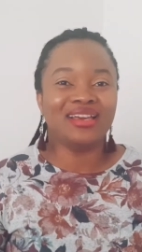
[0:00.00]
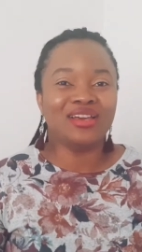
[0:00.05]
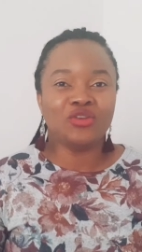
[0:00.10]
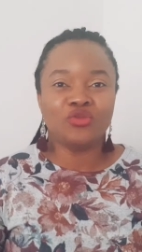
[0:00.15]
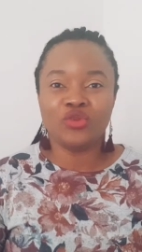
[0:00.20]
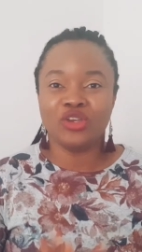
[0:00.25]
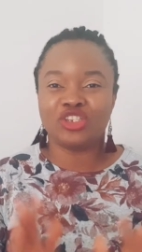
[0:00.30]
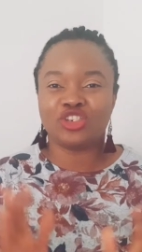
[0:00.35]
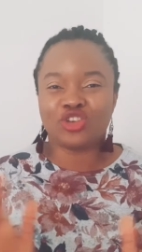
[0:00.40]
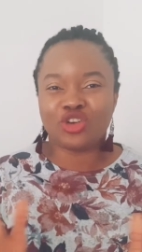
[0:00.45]

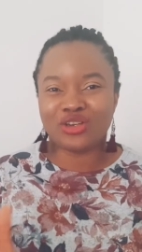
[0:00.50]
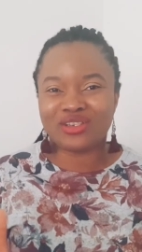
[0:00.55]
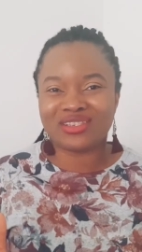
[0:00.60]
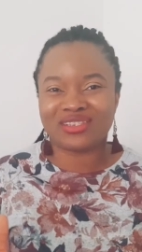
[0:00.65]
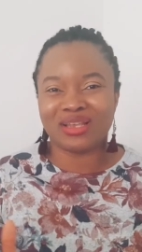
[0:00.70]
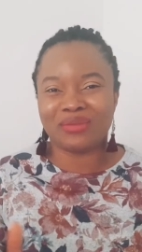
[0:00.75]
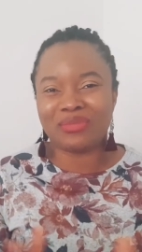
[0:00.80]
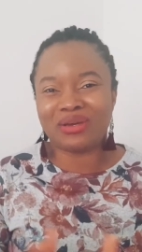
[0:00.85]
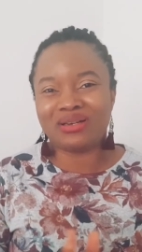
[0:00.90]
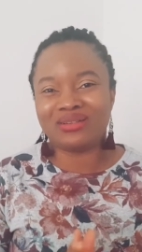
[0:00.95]
which costs
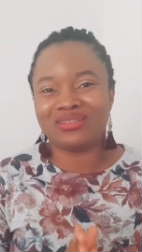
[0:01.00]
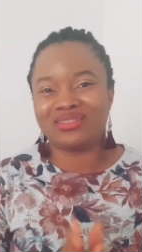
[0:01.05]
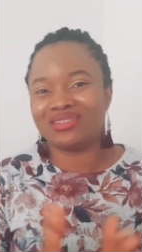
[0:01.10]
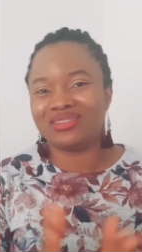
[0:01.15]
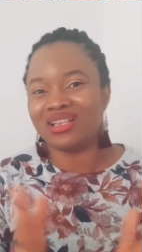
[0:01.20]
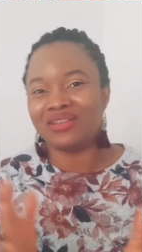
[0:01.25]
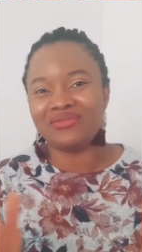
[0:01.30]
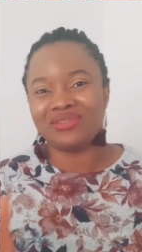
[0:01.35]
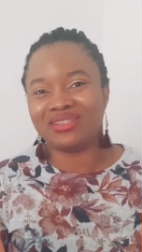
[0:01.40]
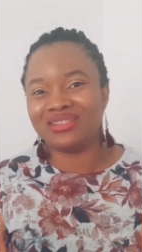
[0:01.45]
about
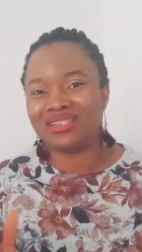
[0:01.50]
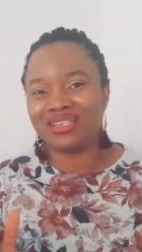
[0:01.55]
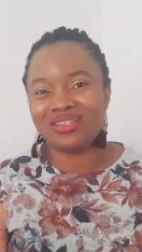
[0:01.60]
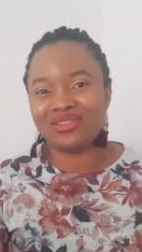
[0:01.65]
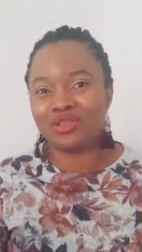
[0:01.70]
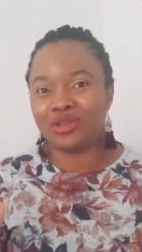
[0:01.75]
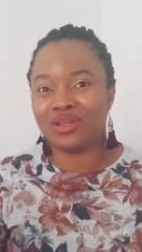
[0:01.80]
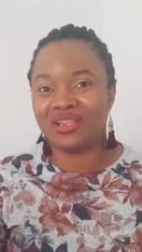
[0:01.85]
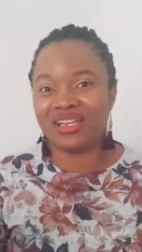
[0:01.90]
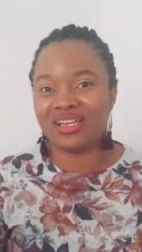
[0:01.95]

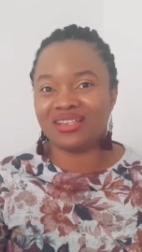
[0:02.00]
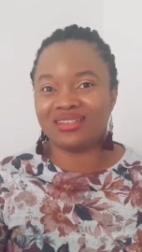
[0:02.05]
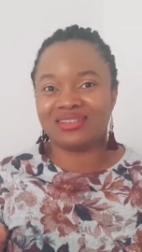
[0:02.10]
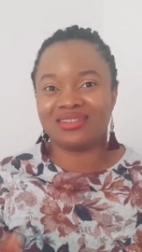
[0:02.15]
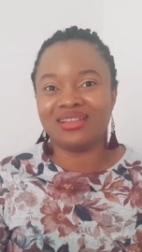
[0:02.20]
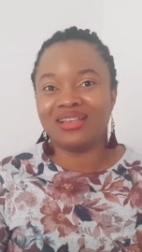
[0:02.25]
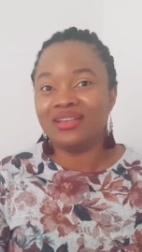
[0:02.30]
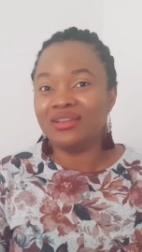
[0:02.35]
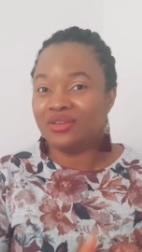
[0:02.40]
$17.